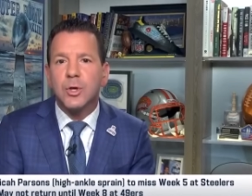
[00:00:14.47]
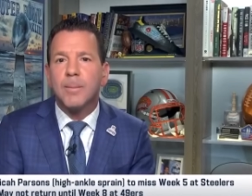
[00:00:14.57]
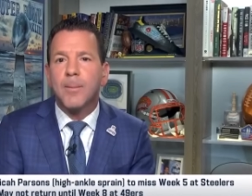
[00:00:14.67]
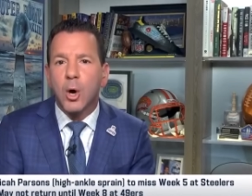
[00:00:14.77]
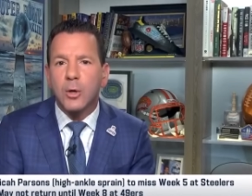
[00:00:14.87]

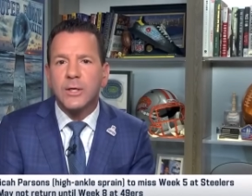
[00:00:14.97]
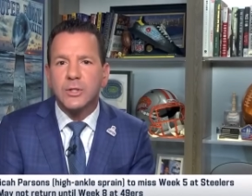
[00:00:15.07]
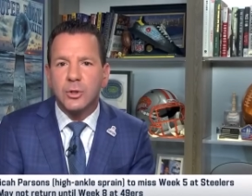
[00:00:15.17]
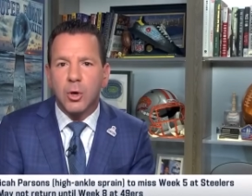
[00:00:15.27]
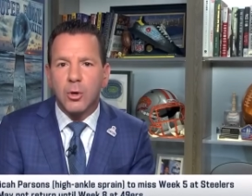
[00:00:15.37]

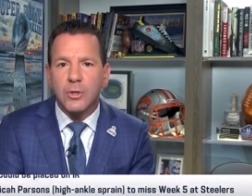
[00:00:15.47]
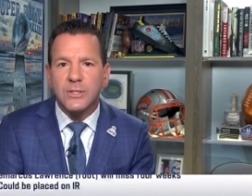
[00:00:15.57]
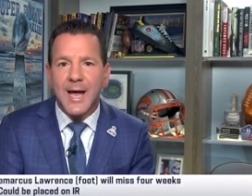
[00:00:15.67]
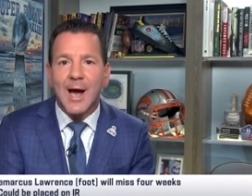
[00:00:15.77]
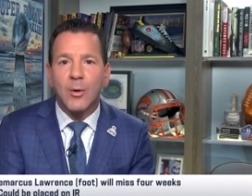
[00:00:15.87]
DeMarcus
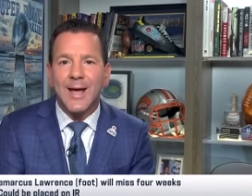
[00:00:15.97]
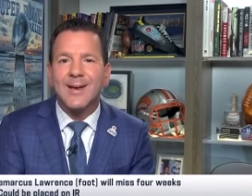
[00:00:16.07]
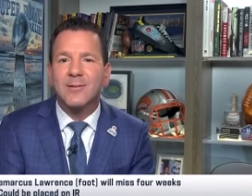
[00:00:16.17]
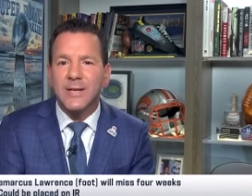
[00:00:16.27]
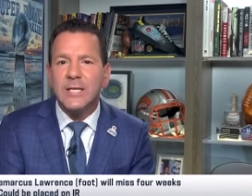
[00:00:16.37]
Lawrence out
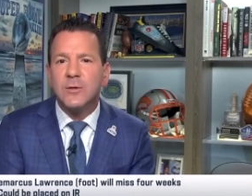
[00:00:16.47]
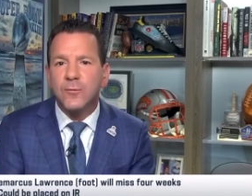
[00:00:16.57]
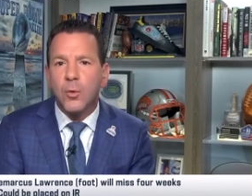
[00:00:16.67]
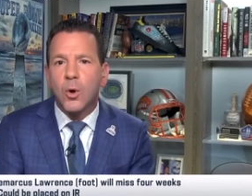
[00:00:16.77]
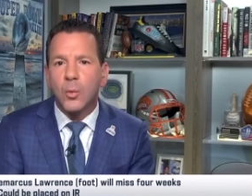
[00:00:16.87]
at
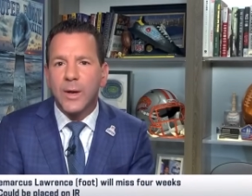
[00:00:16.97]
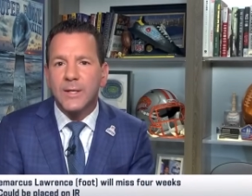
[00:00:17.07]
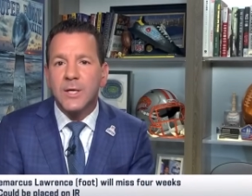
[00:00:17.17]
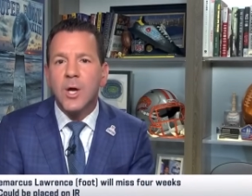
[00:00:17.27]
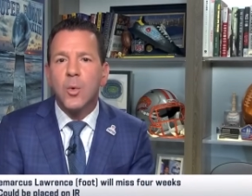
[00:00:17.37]
least four
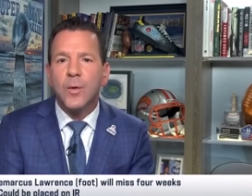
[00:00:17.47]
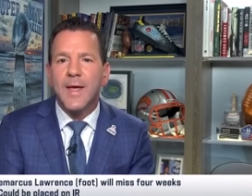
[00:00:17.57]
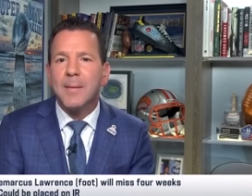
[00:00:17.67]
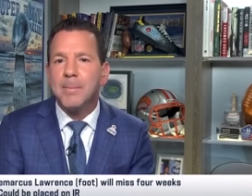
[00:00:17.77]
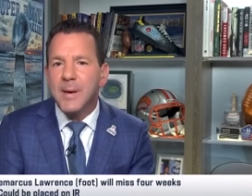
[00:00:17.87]
weeks
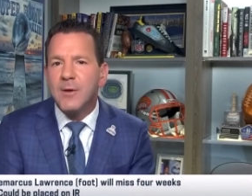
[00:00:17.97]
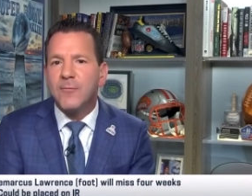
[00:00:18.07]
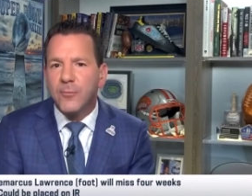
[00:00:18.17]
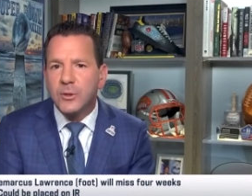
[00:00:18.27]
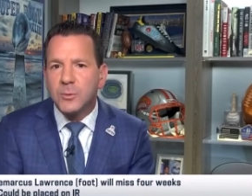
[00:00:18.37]
with a
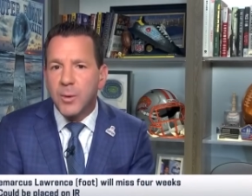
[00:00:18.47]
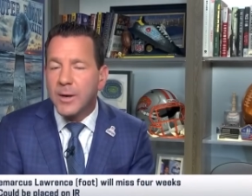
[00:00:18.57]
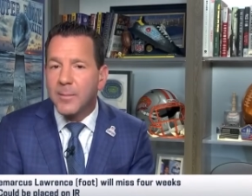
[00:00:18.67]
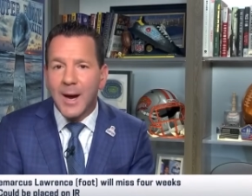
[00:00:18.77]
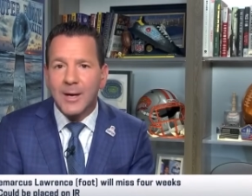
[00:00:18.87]
mid-foot
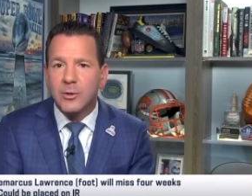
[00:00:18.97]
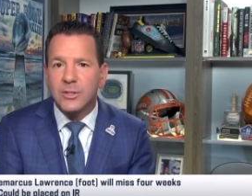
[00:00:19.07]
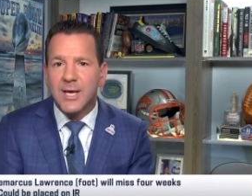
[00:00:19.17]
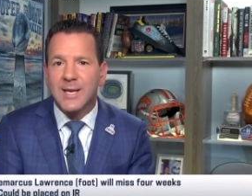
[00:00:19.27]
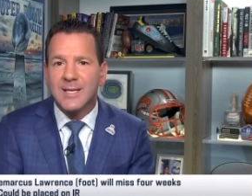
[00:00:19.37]
sprain. My
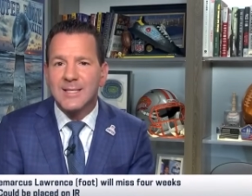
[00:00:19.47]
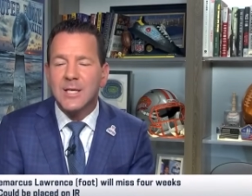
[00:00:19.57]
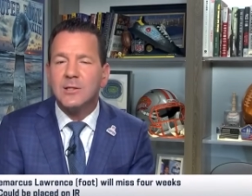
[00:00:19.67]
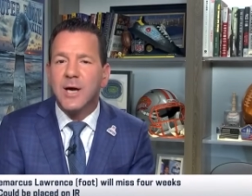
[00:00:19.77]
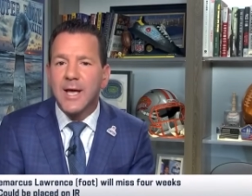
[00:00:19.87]
understanding is
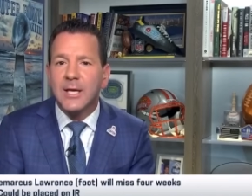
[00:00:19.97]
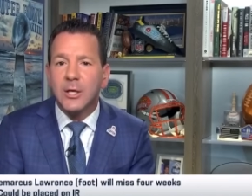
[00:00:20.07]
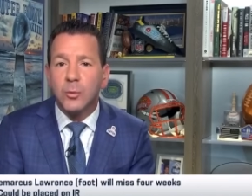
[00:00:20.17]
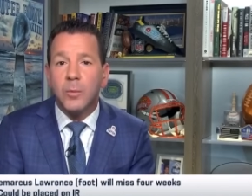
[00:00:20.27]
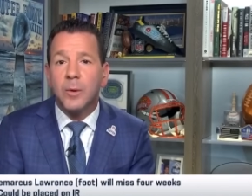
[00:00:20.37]
he
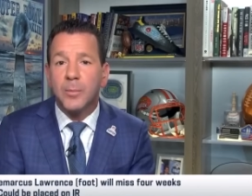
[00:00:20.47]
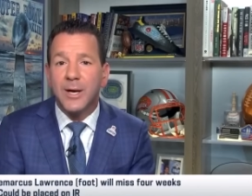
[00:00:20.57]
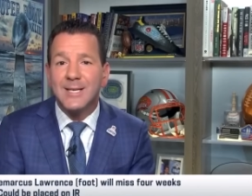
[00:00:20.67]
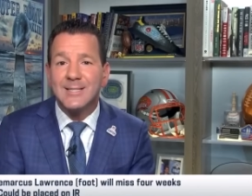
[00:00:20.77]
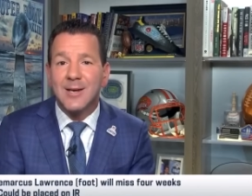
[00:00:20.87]
likely will be
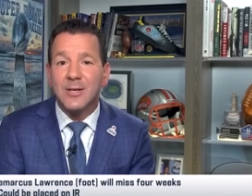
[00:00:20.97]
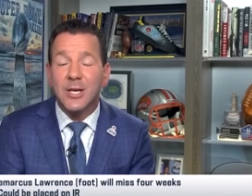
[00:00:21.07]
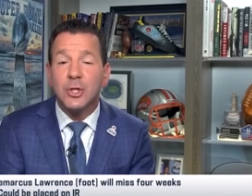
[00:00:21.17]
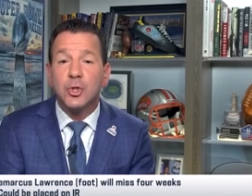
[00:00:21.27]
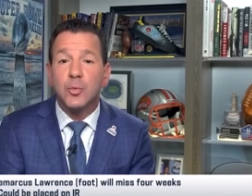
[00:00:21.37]
placed on
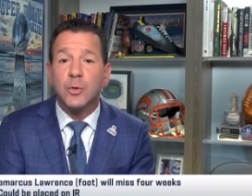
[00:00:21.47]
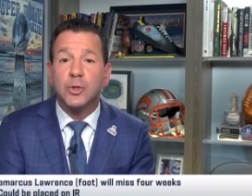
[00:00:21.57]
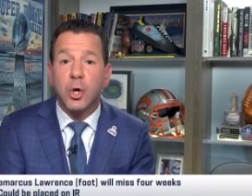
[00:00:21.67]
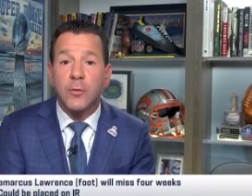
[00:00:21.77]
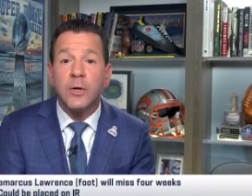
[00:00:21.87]
injured
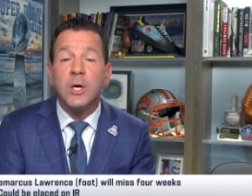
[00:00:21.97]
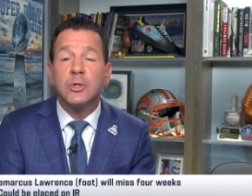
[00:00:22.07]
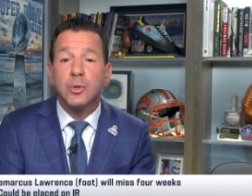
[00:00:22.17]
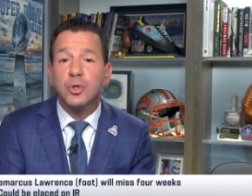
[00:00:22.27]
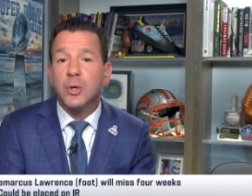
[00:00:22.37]
reserve,
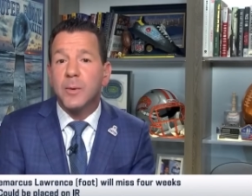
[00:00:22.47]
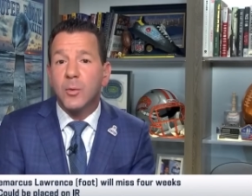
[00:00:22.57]
so should be